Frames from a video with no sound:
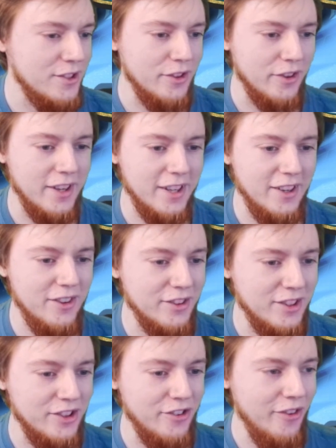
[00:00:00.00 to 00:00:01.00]
They're getting all
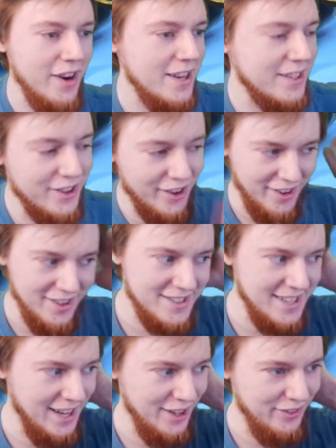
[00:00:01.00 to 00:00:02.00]
great cards
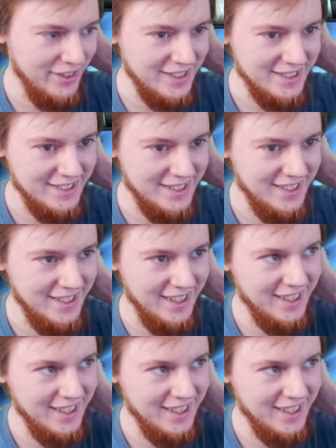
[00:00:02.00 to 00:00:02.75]
out of it. Ugh.